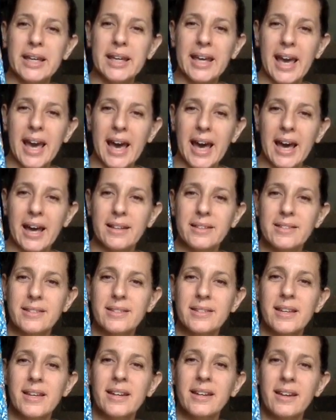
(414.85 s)
Cats,
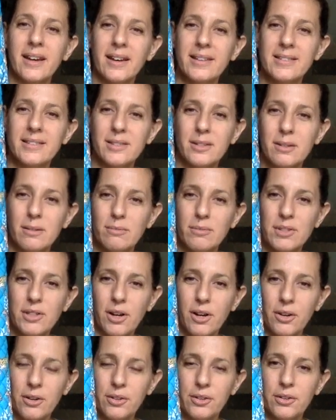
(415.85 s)
Custom
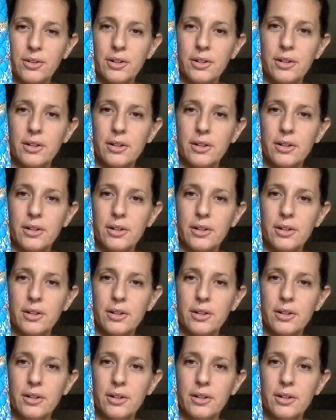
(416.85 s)
Tote,